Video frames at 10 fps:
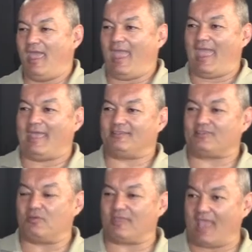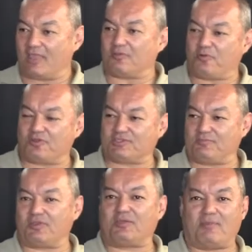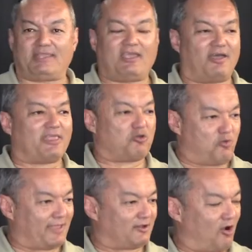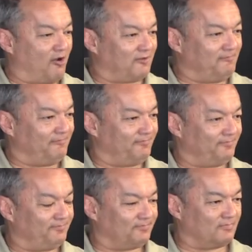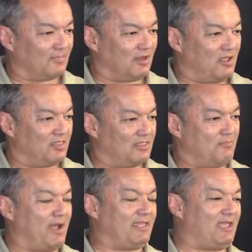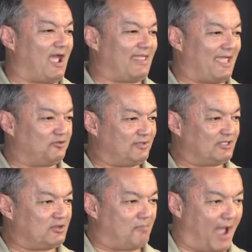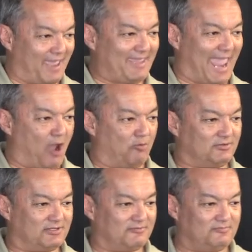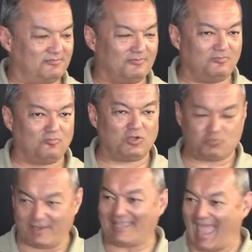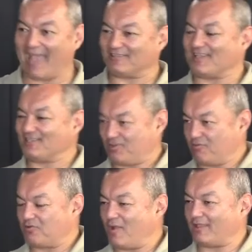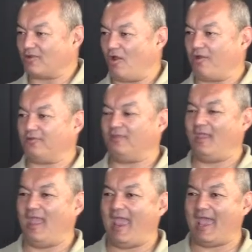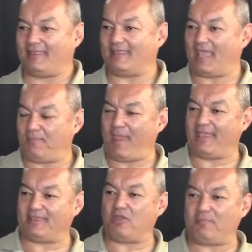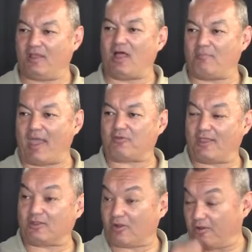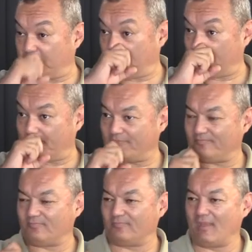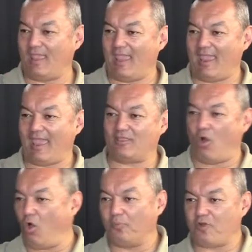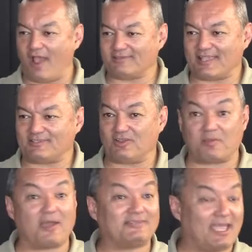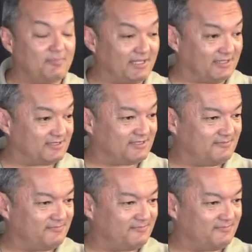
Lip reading: And so the other person put the money on their credit card. The money got entered into my account, which we can access through a credit card, and then they paid their bill on my credit card. And the whole process took about 10 minutes.